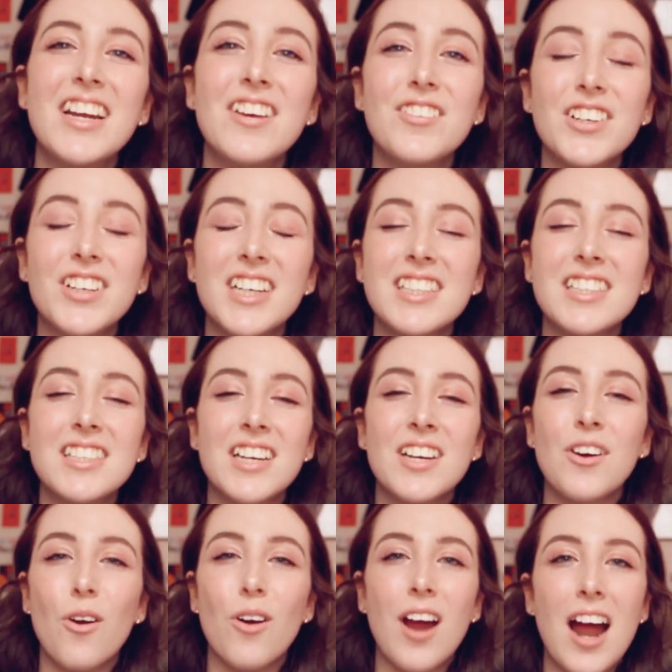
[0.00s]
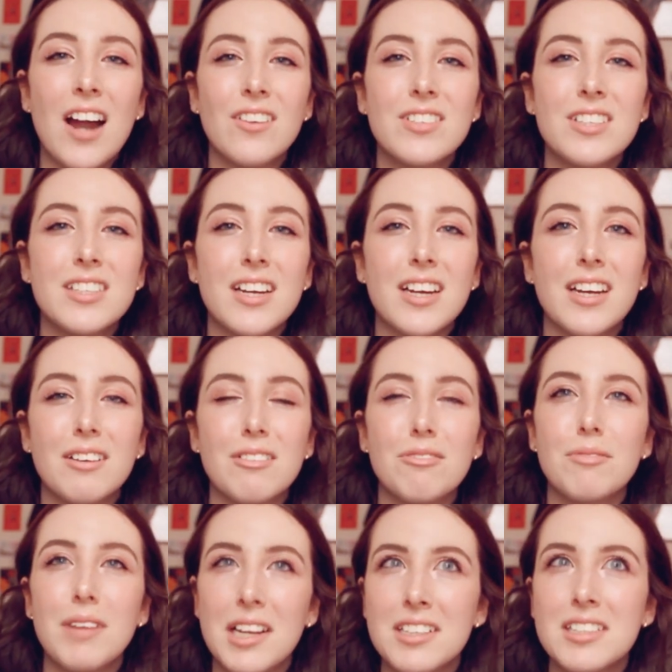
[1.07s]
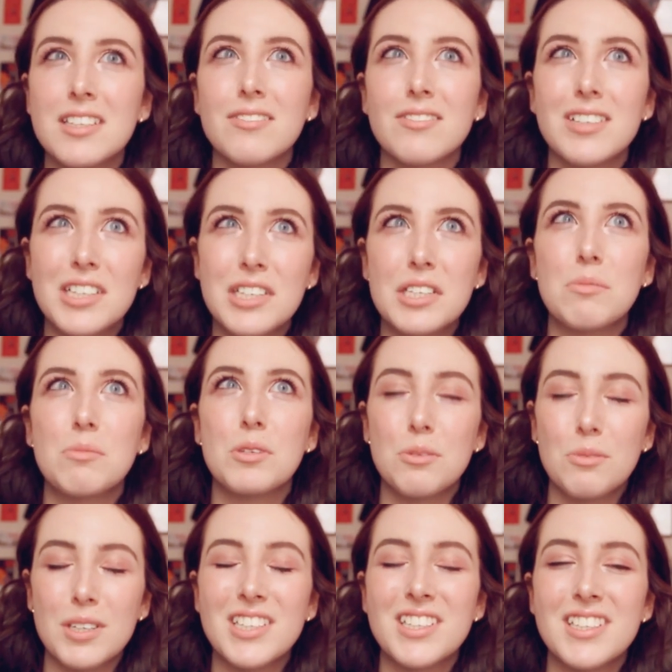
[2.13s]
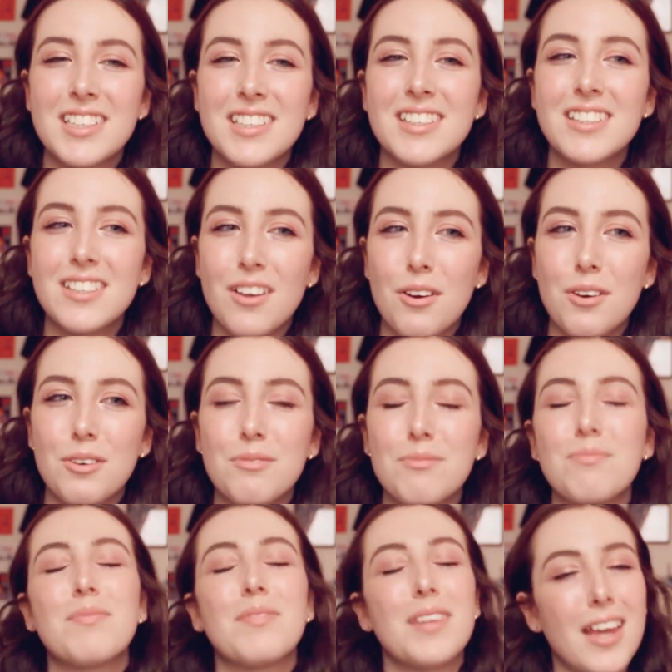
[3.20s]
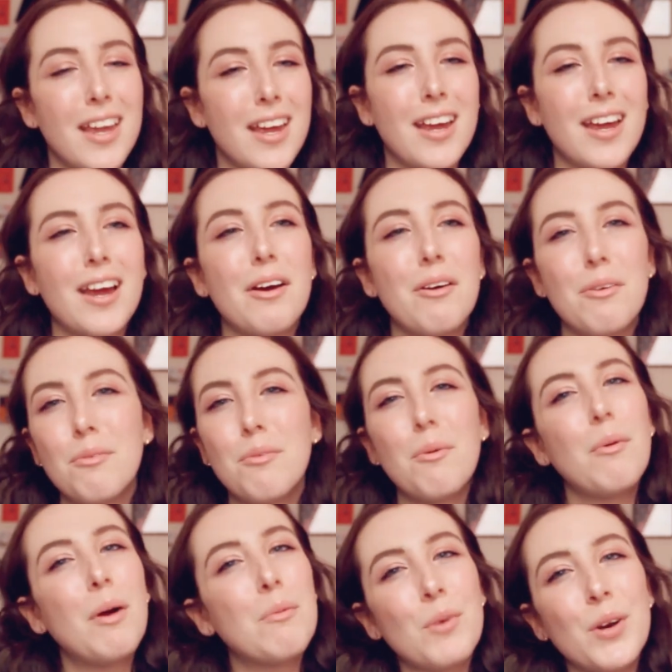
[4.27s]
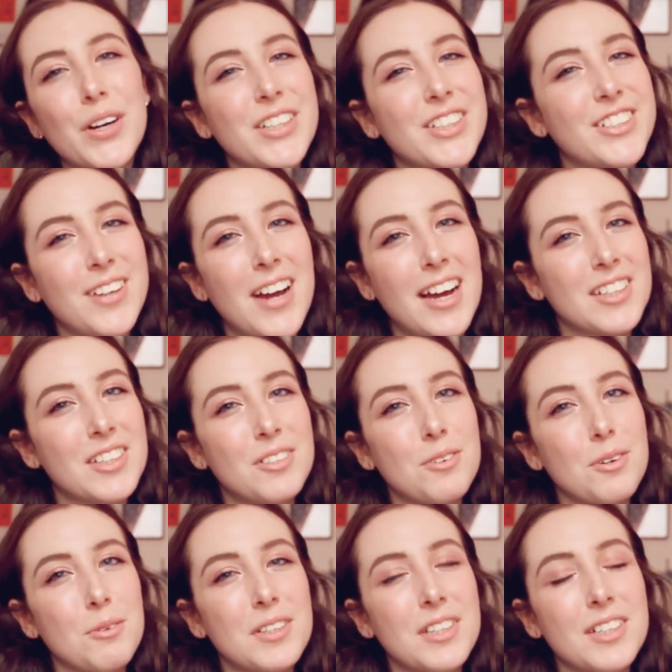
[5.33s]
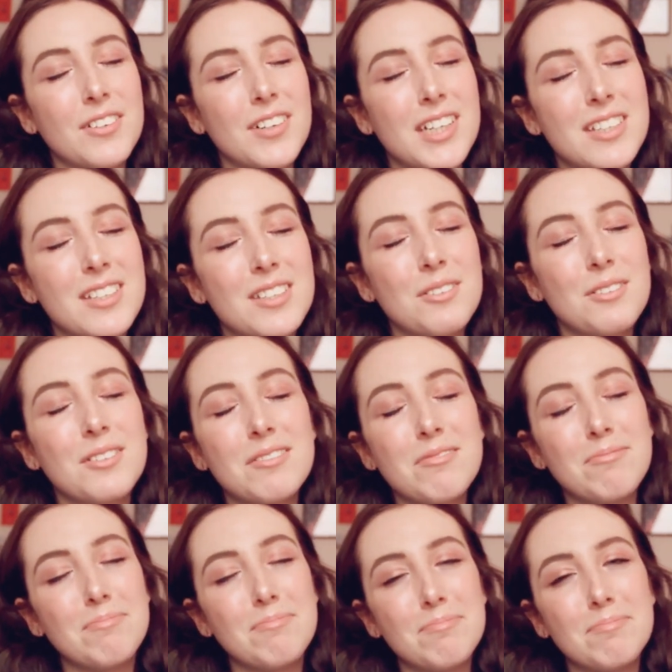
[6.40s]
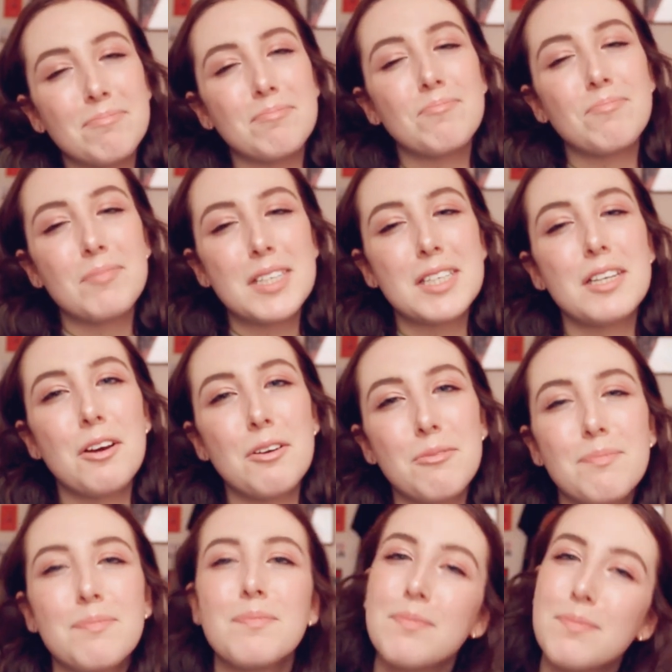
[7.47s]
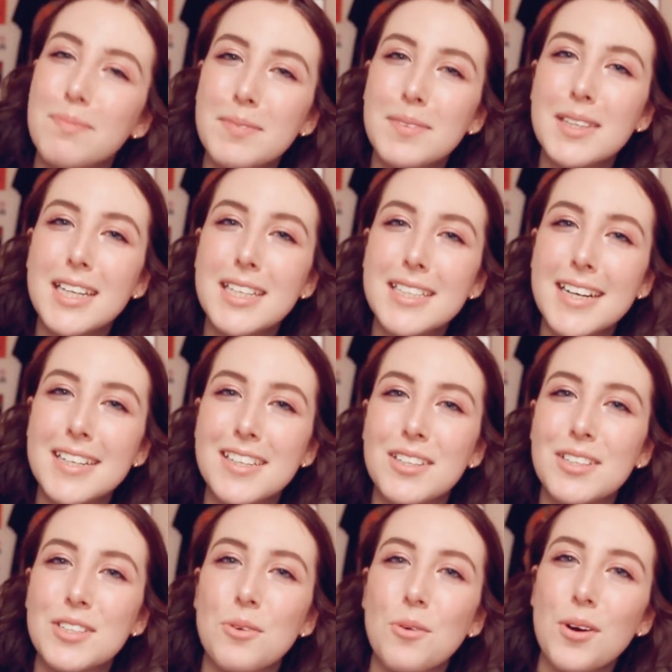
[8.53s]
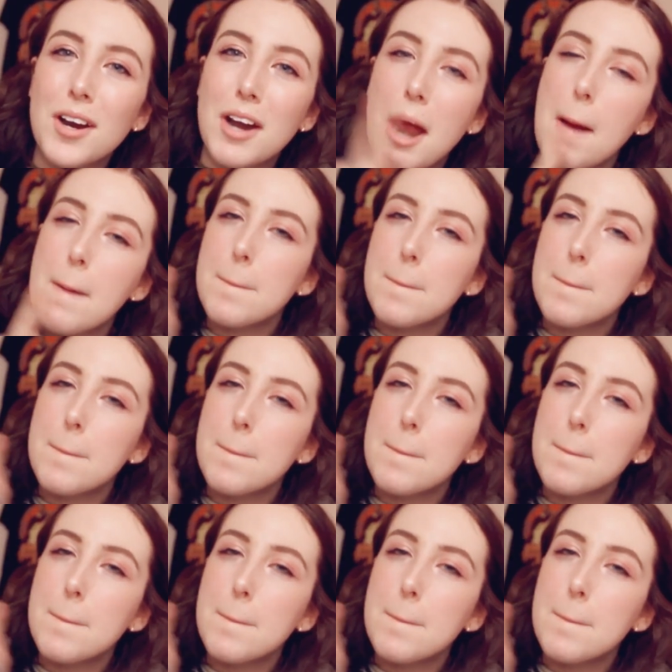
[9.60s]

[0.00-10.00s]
So if you're in state or out of state, relatively cheap tuition. So what more could you ask for with a great school? So let's get to the tour.